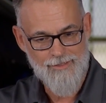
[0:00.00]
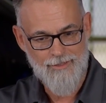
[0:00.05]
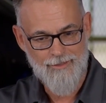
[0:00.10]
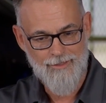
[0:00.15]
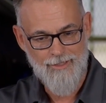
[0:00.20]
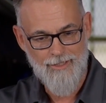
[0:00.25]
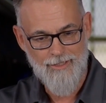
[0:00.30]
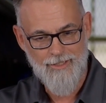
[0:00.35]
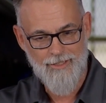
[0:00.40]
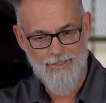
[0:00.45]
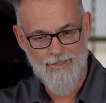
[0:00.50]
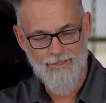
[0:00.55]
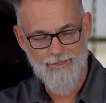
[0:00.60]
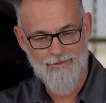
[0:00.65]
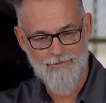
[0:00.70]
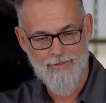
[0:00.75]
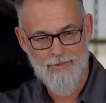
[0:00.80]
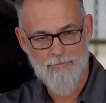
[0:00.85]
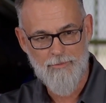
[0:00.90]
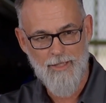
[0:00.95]
at Lockheed, it
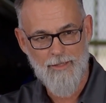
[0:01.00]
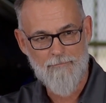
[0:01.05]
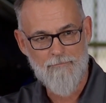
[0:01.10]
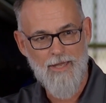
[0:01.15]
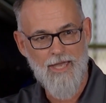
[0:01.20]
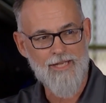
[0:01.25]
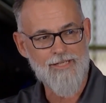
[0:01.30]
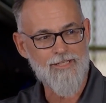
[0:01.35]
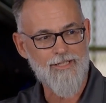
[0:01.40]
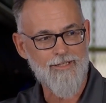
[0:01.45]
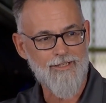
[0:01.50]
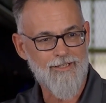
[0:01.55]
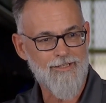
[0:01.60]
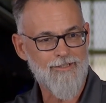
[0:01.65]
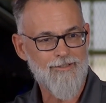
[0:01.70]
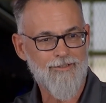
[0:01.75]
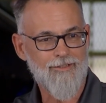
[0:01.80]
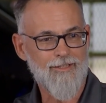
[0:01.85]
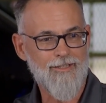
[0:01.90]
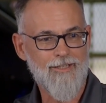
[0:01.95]
seemed like magic.
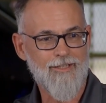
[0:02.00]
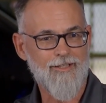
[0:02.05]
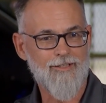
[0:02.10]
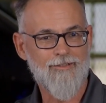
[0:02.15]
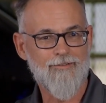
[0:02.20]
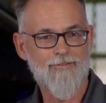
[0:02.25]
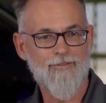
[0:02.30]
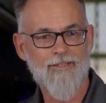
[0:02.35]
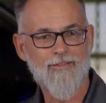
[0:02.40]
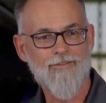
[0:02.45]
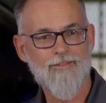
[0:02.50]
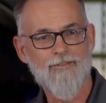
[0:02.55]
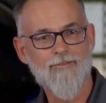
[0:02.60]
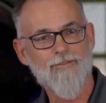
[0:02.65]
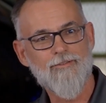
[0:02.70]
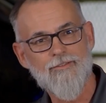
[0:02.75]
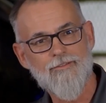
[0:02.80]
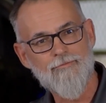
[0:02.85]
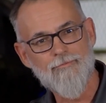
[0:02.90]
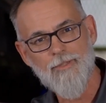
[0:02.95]
Like they said,
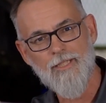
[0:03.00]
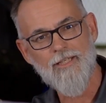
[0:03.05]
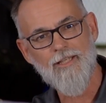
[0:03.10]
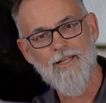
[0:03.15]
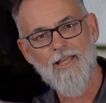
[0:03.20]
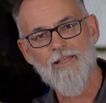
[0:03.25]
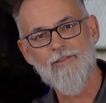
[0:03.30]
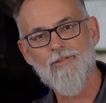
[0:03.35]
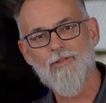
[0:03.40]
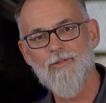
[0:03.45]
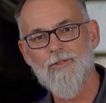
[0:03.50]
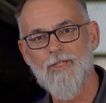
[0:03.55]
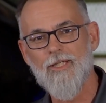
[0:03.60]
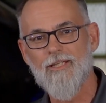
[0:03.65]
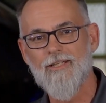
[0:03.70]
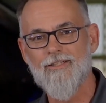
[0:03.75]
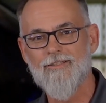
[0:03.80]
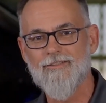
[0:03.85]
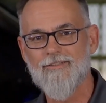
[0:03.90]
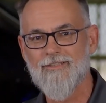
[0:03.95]
pick an
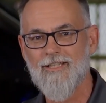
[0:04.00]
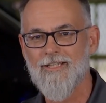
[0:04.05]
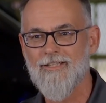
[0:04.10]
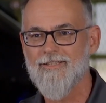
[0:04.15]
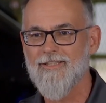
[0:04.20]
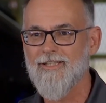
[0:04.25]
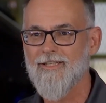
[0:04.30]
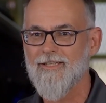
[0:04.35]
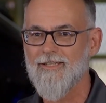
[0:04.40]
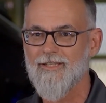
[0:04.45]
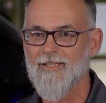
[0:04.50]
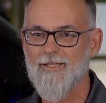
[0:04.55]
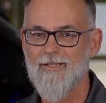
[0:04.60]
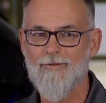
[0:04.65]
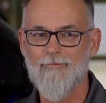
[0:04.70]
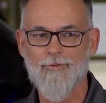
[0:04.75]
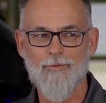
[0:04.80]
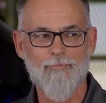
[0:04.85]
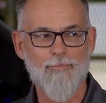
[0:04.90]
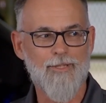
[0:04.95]
asteroid, Dante,
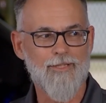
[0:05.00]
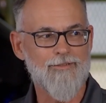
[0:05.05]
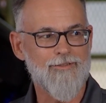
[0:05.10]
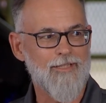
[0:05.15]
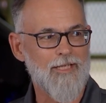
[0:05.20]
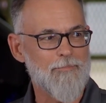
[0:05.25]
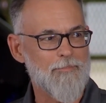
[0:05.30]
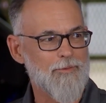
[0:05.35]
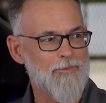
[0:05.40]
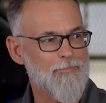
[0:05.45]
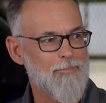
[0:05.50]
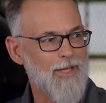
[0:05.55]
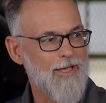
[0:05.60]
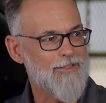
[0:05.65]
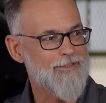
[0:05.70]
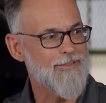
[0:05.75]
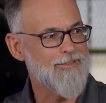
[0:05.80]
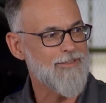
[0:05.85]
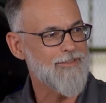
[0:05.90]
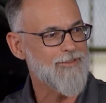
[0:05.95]
and we'll bring samples
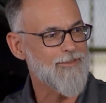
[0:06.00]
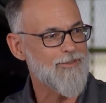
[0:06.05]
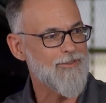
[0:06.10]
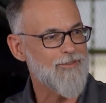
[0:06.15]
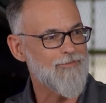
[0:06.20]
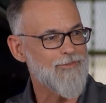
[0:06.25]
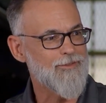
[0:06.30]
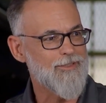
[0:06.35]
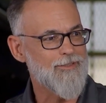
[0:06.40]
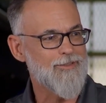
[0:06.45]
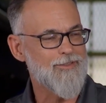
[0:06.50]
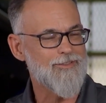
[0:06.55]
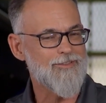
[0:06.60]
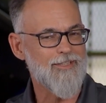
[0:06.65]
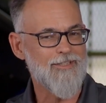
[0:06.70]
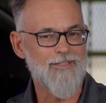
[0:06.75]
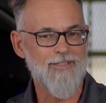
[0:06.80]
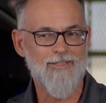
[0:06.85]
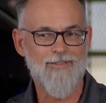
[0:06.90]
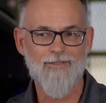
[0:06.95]
back to the Earth for you to
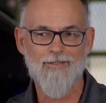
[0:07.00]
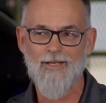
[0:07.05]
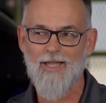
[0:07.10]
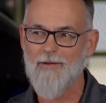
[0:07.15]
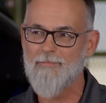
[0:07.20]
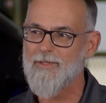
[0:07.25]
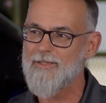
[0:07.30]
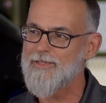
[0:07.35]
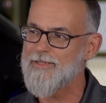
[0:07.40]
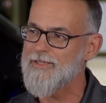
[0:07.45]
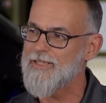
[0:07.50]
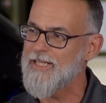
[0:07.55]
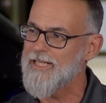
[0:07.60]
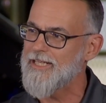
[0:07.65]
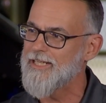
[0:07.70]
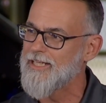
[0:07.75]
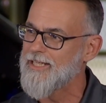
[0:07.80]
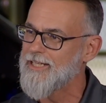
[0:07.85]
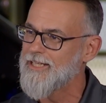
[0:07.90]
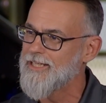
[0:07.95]
study in your laboratory.
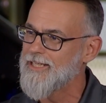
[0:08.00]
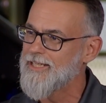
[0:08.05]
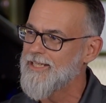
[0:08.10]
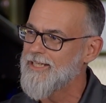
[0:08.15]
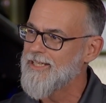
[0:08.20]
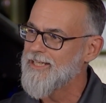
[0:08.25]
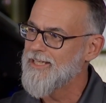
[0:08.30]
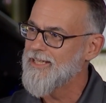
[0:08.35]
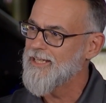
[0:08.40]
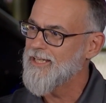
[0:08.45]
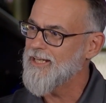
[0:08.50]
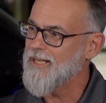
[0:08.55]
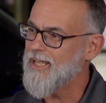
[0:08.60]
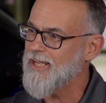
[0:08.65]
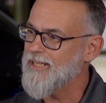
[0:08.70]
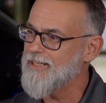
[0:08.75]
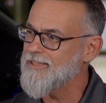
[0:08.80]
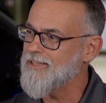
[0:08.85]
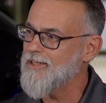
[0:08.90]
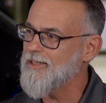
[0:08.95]
And I
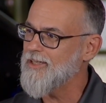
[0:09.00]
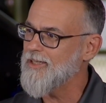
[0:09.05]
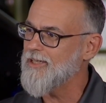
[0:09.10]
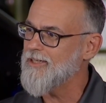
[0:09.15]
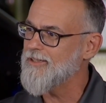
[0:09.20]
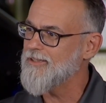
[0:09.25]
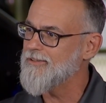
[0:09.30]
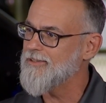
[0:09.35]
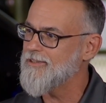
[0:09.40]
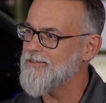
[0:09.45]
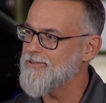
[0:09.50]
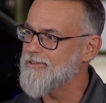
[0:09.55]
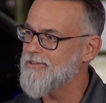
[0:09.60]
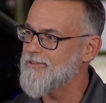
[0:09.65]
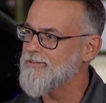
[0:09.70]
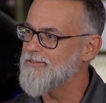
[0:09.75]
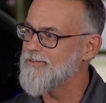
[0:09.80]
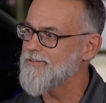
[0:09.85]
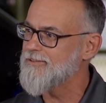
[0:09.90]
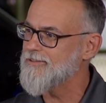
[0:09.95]
can tell you, this
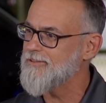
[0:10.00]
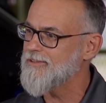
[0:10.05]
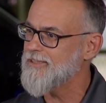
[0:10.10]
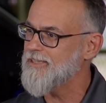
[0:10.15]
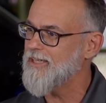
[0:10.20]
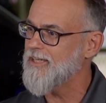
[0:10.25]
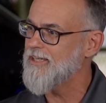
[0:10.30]
is the